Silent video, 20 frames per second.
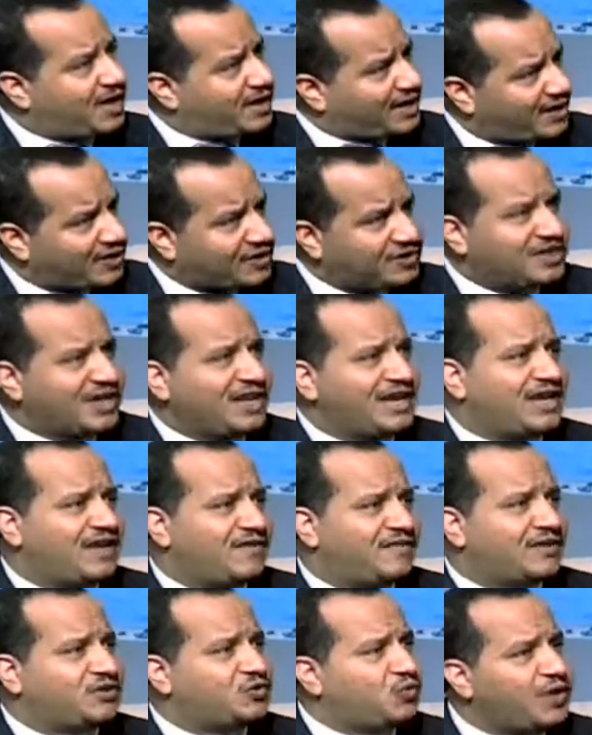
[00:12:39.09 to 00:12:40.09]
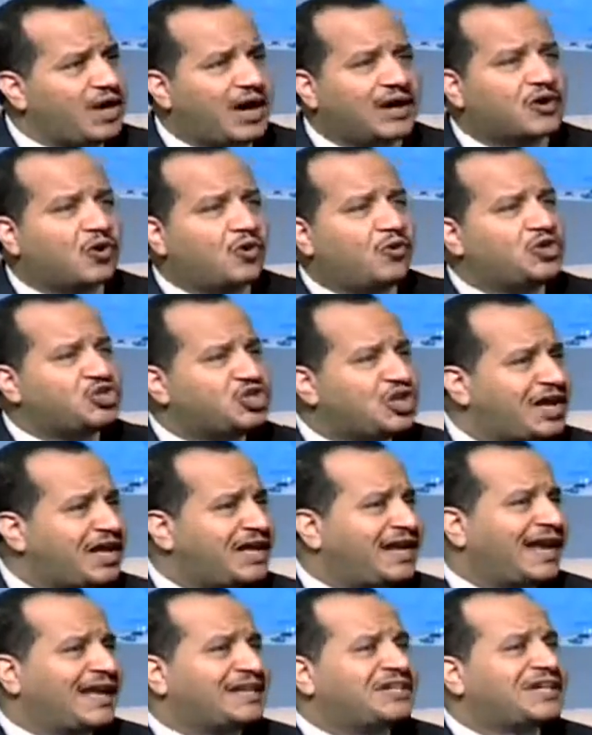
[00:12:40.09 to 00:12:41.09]
there are criteria that we are
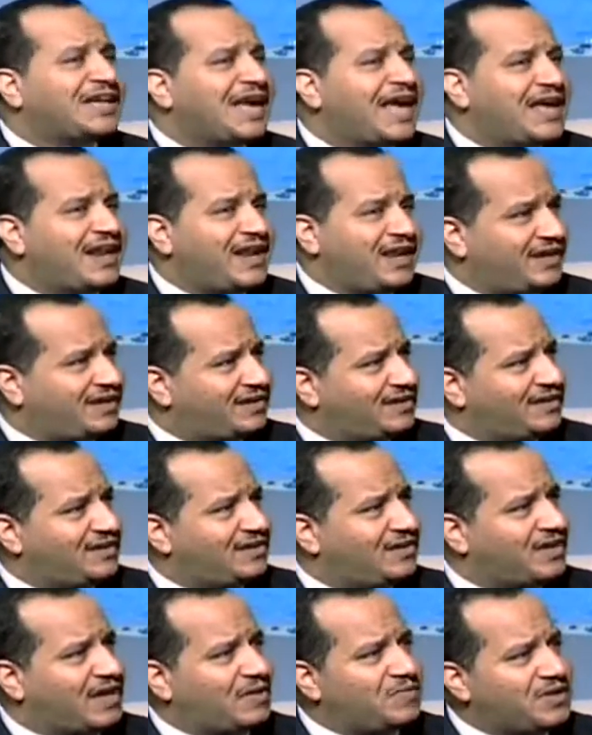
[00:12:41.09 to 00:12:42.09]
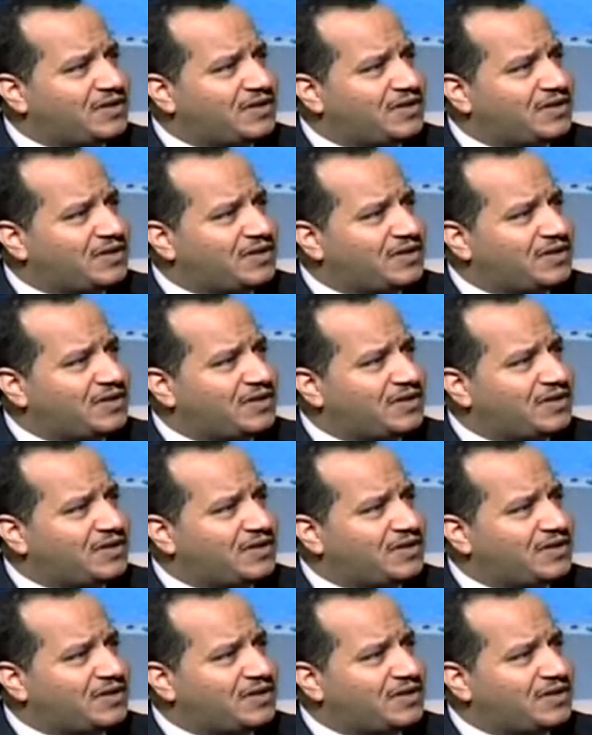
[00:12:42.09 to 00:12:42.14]
all sharing and caring.